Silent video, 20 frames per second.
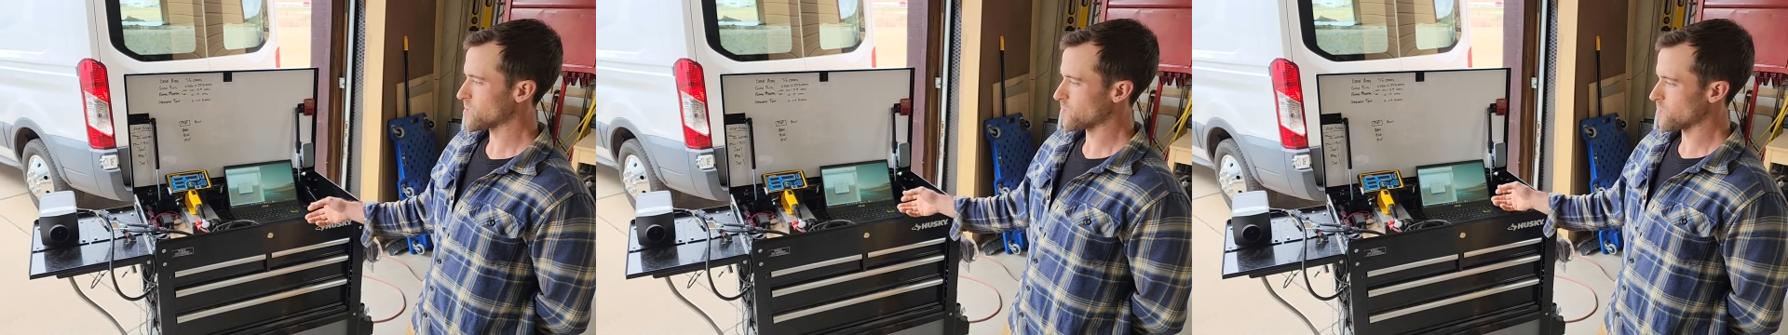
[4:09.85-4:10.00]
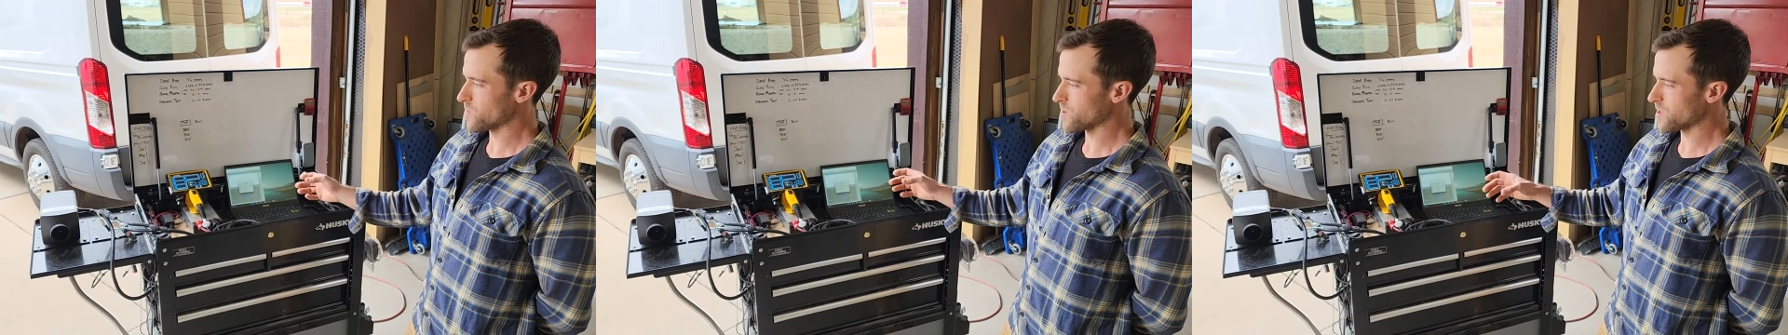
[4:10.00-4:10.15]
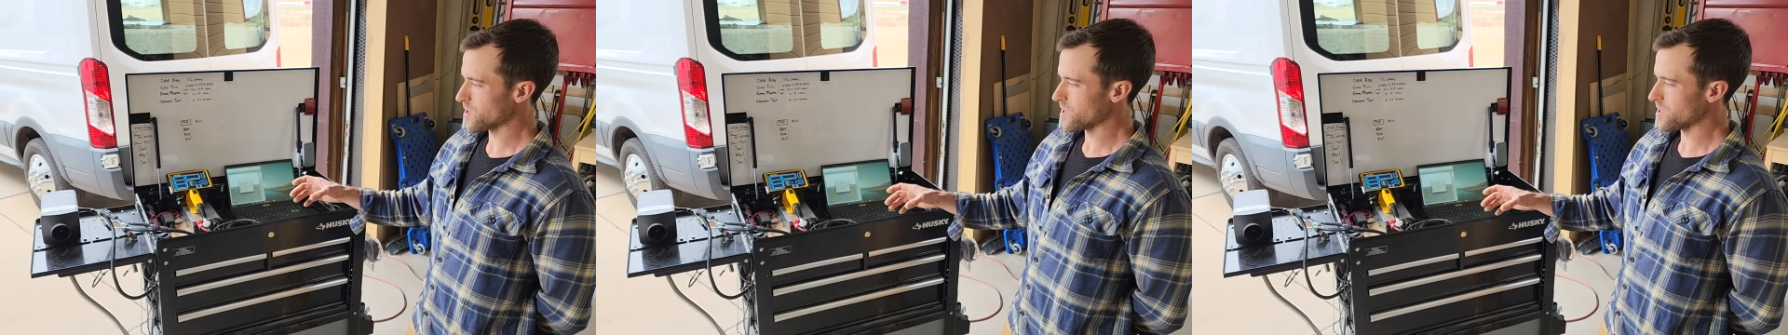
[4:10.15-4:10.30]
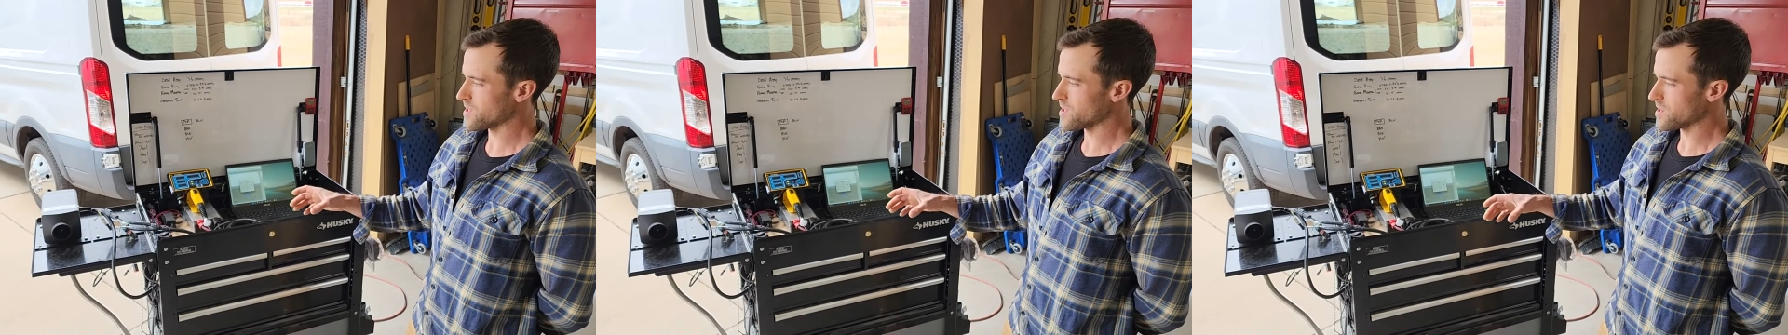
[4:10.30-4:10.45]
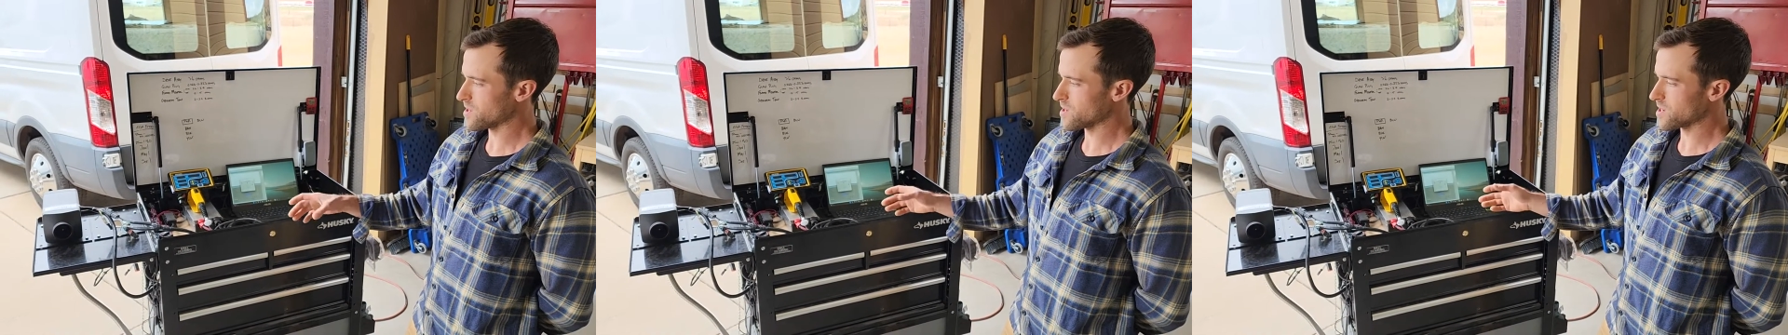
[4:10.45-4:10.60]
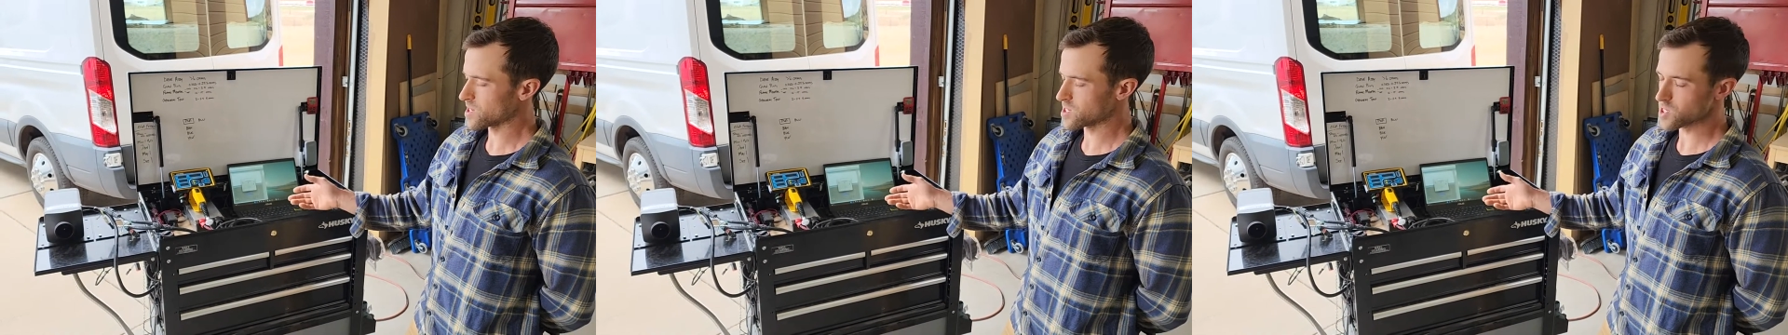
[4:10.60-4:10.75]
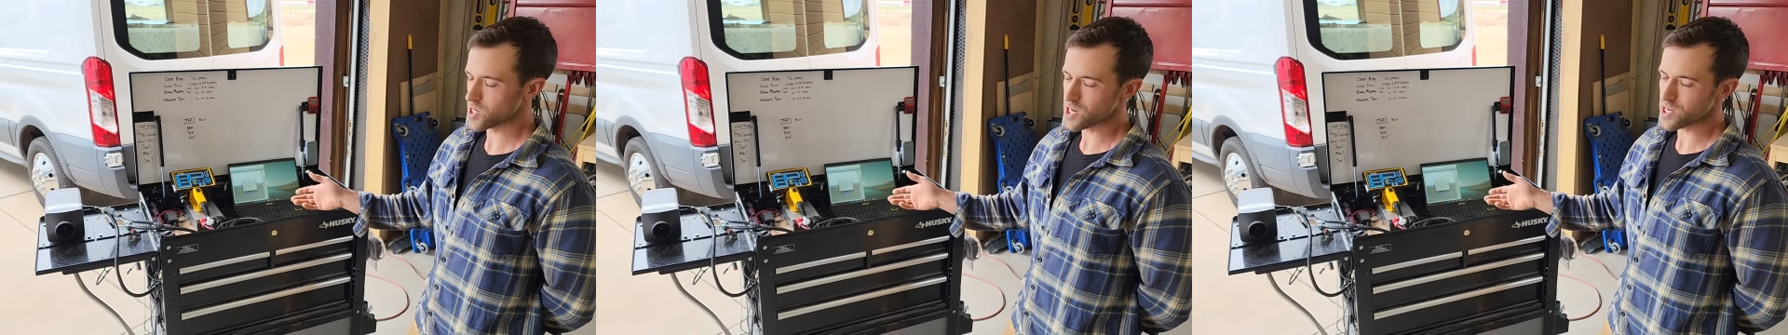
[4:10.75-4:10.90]
within the
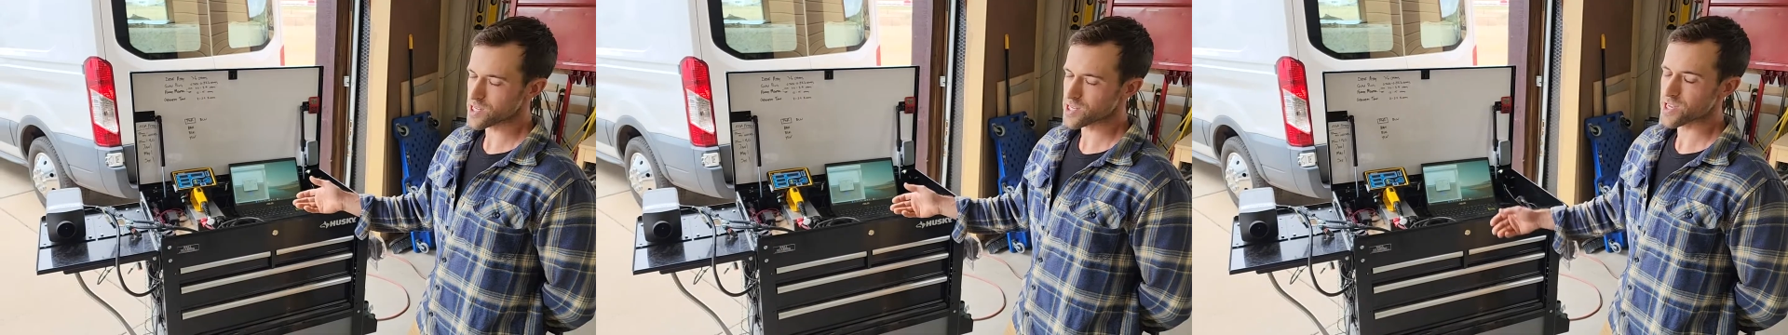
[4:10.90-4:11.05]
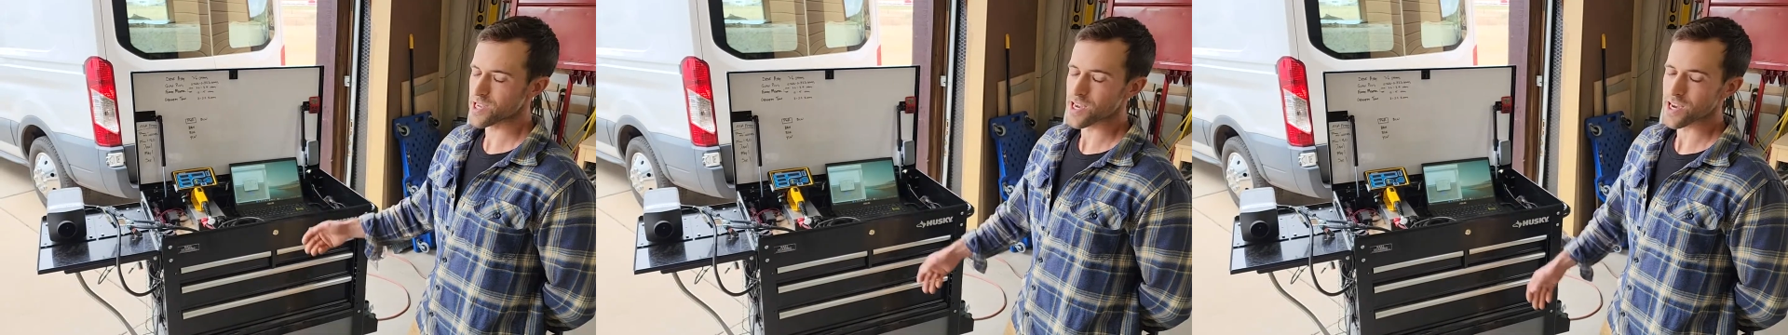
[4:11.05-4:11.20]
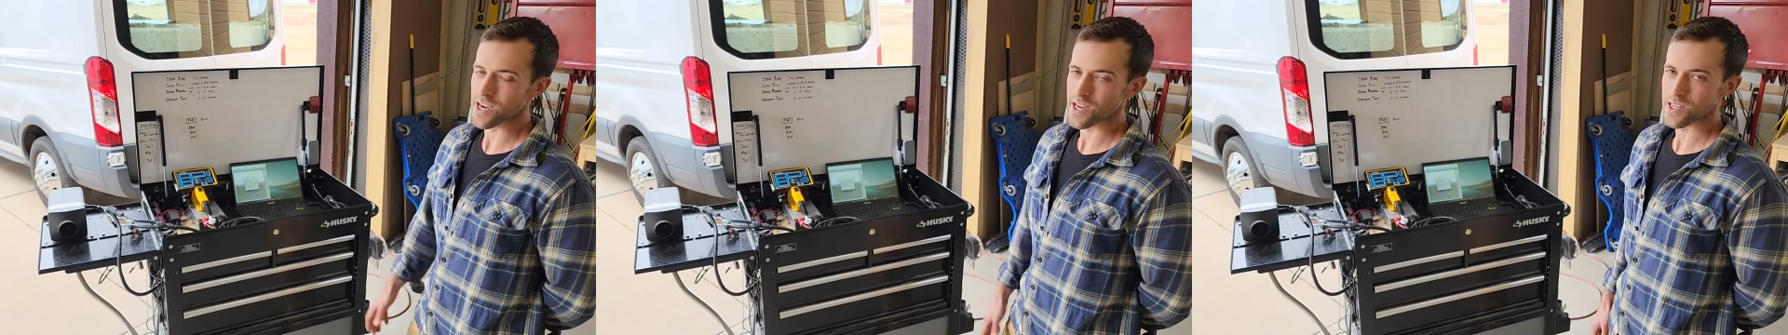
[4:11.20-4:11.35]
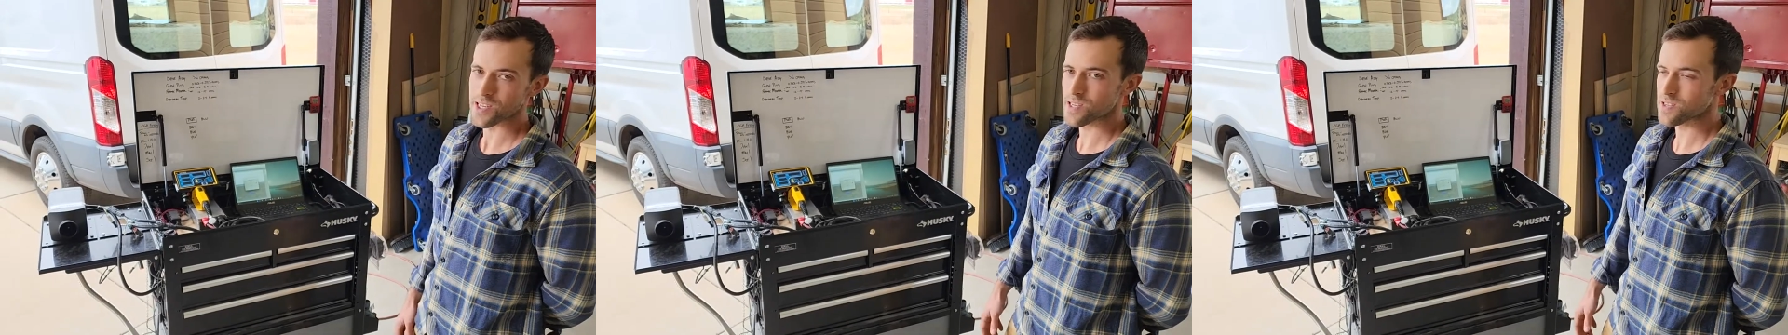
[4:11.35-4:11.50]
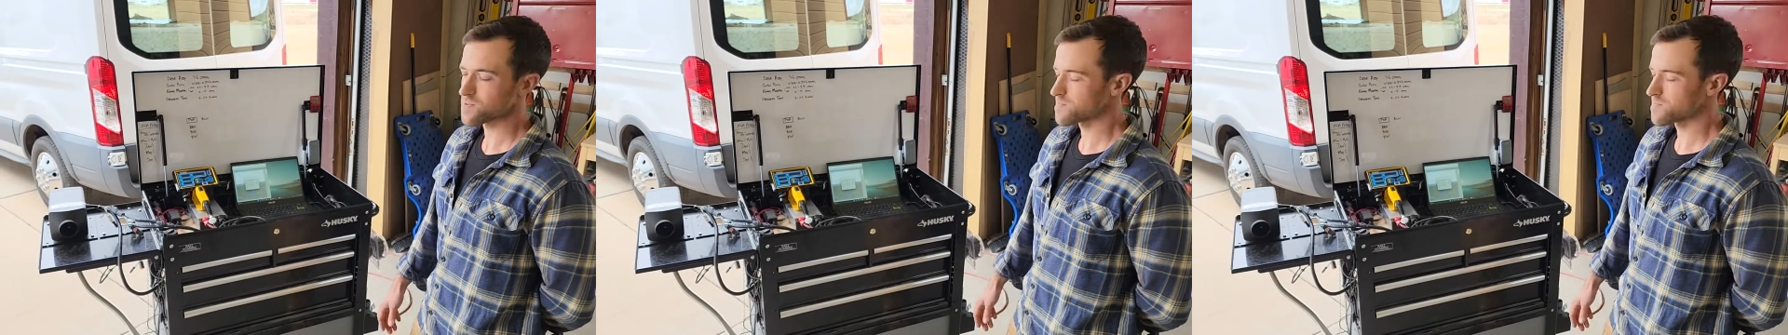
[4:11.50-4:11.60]
exhaust gas.